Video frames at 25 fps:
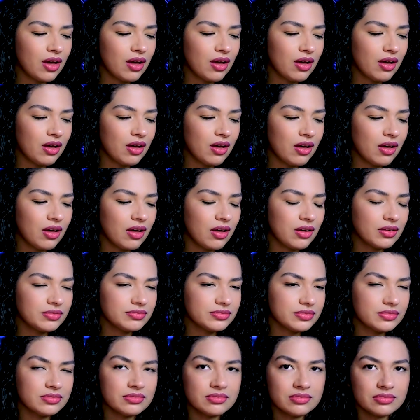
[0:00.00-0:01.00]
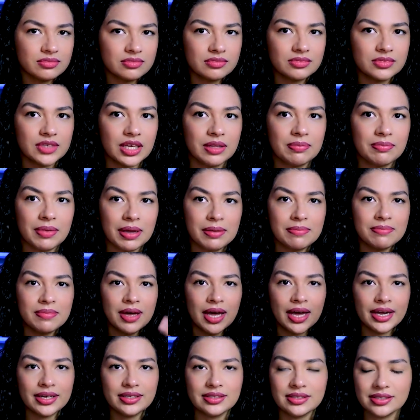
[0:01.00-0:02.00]
um, in my
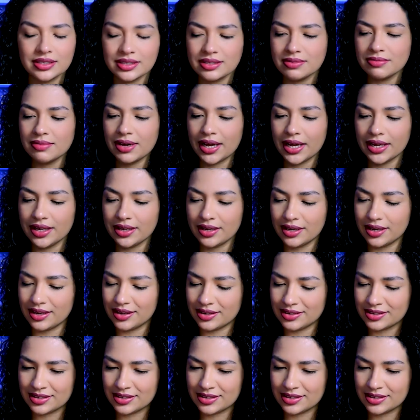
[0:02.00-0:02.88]
mind in my